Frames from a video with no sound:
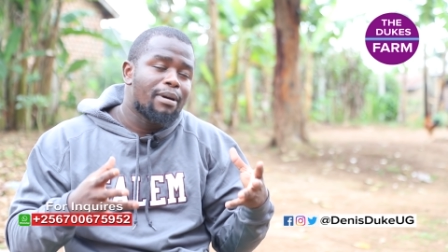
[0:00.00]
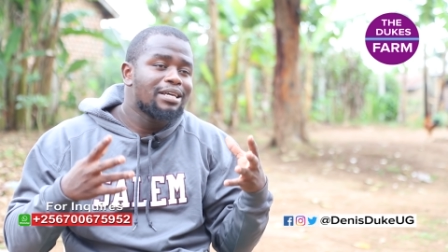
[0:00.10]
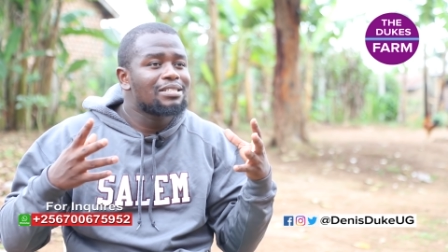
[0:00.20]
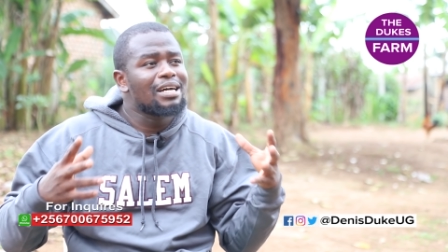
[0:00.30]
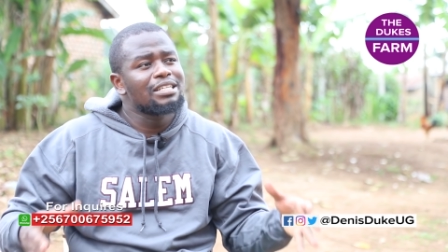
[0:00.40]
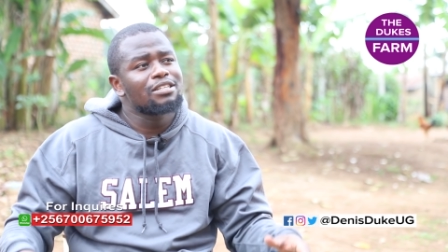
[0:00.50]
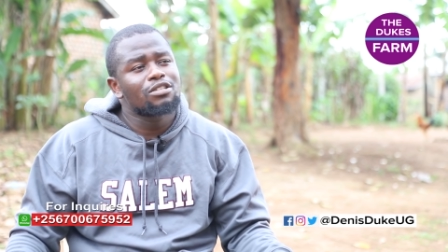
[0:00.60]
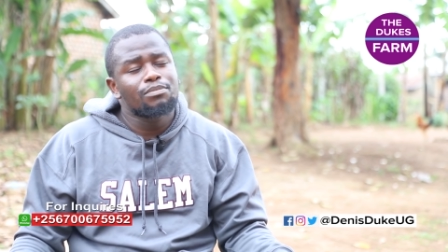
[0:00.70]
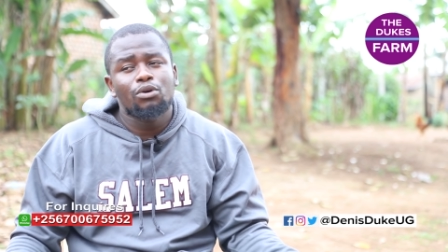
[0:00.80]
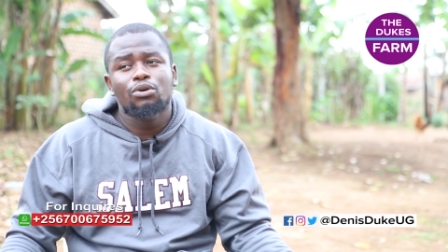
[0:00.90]
By starting
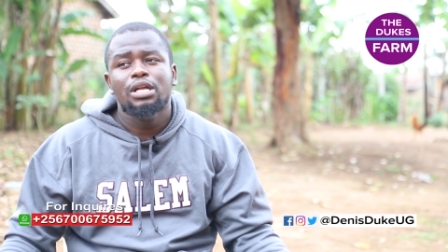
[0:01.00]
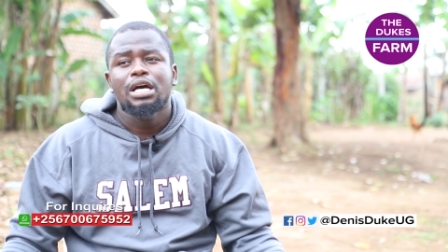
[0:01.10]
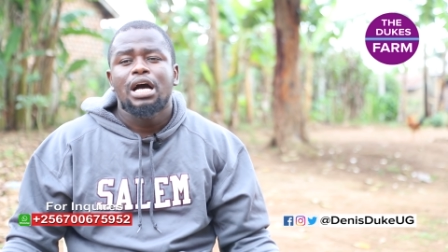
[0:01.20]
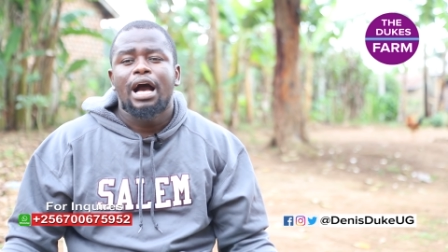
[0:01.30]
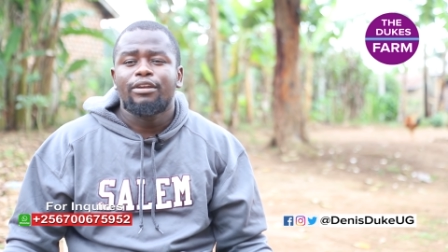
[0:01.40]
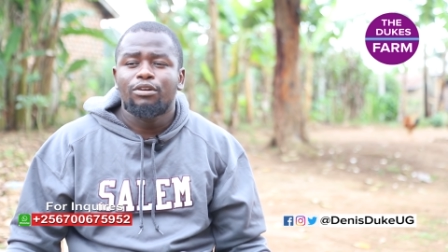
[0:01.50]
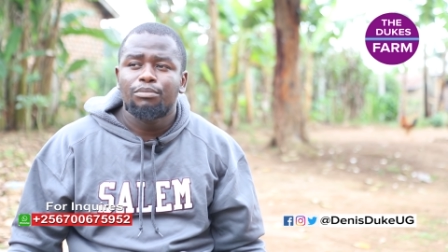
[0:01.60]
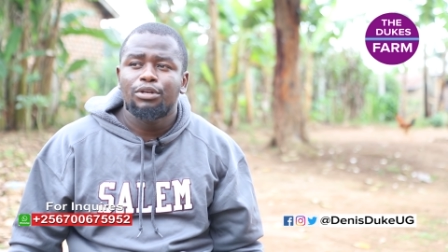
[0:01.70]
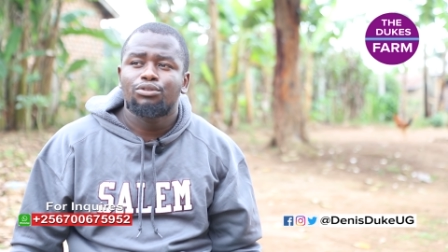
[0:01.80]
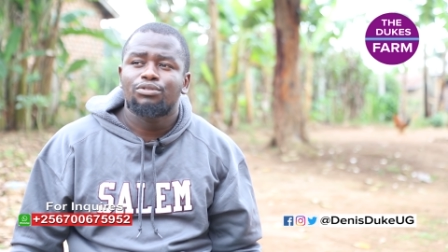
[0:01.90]
small, I
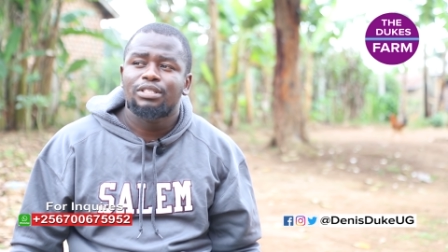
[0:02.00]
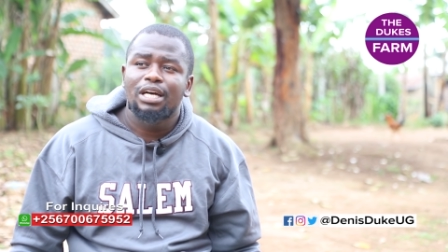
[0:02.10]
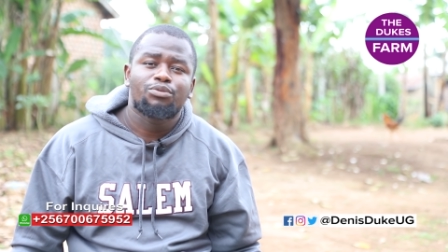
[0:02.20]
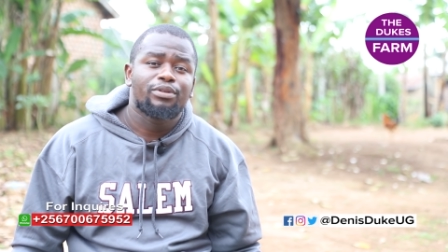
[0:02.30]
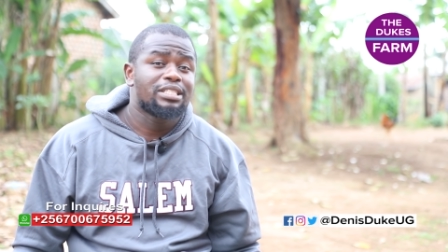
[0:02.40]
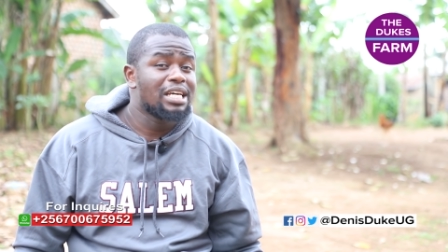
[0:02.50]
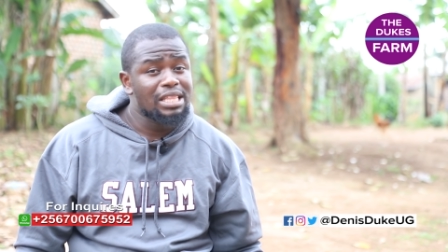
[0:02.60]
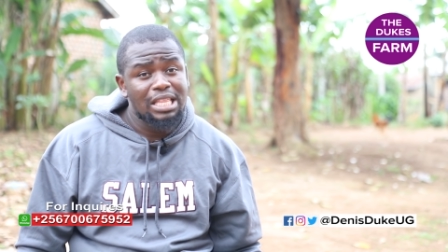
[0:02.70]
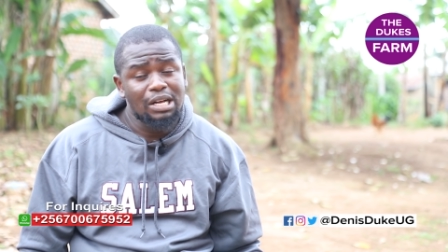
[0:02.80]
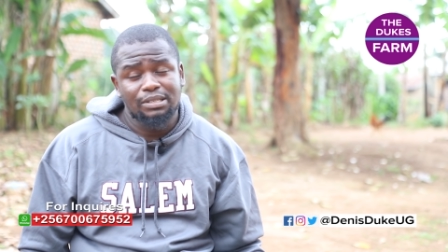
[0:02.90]
don't mean to start with
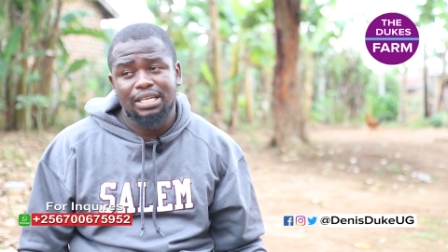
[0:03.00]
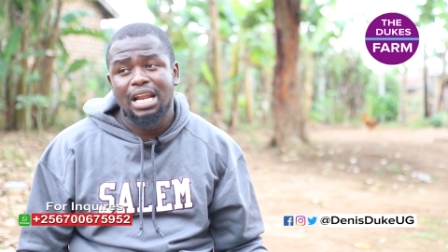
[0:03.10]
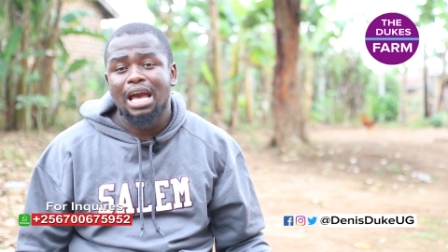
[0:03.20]
ten thousand.